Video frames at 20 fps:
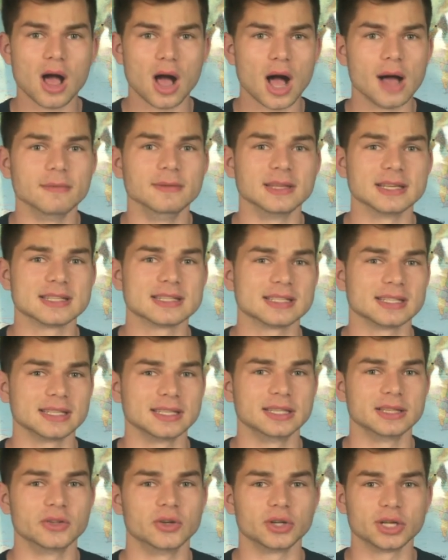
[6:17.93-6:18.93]
Obviously,
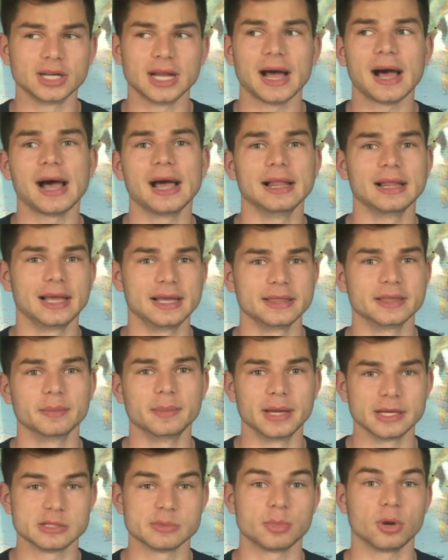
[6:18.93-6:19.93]
they're gonna highlight the
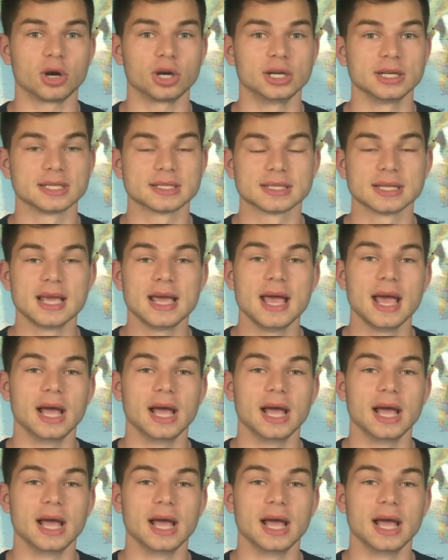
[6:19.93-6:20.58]
best parts,